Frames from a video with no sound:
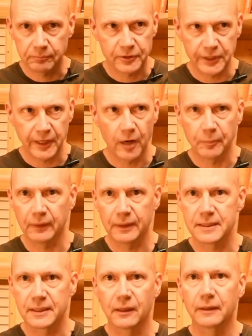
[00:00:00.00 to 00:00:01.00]

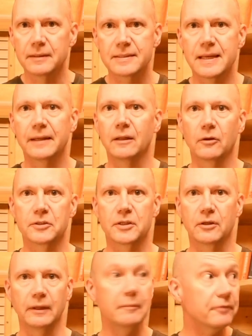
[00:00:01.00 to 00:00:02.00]
geopolitical and
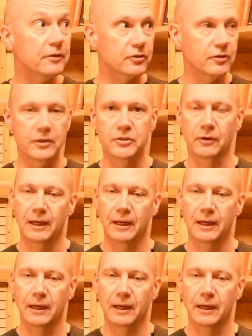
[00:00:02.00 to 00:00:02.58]
technological infrastructure